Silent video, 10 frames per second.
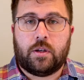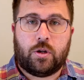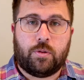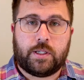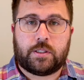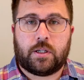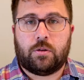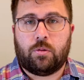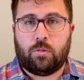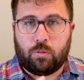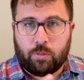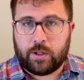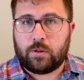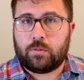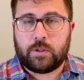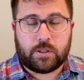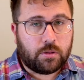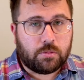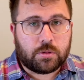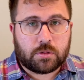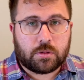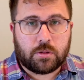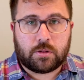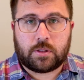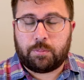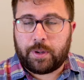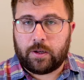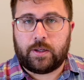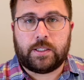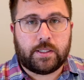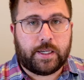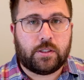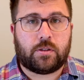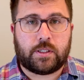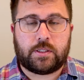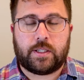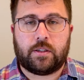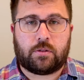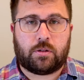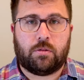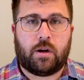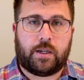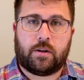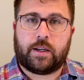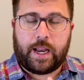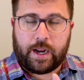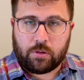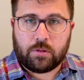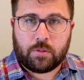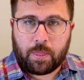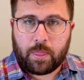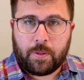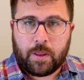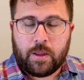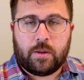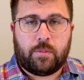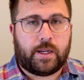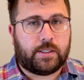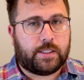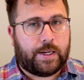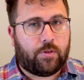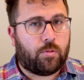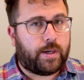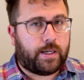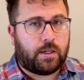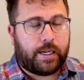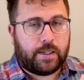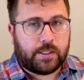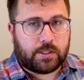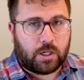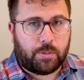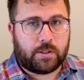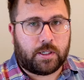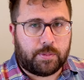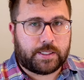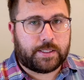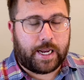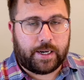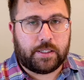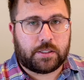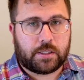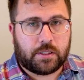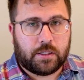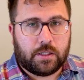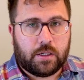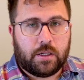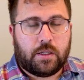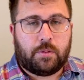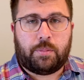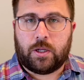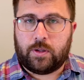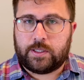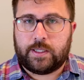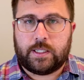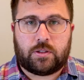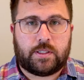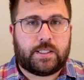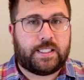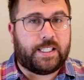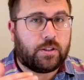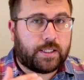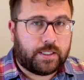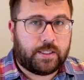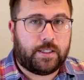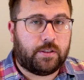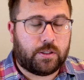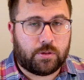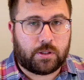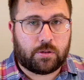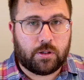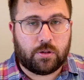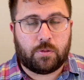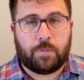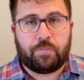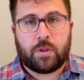Doing so will reduce the penalties and interest that accrue on your account. Because even when you're in installment agreement status, penalties and interest still continue to accrue.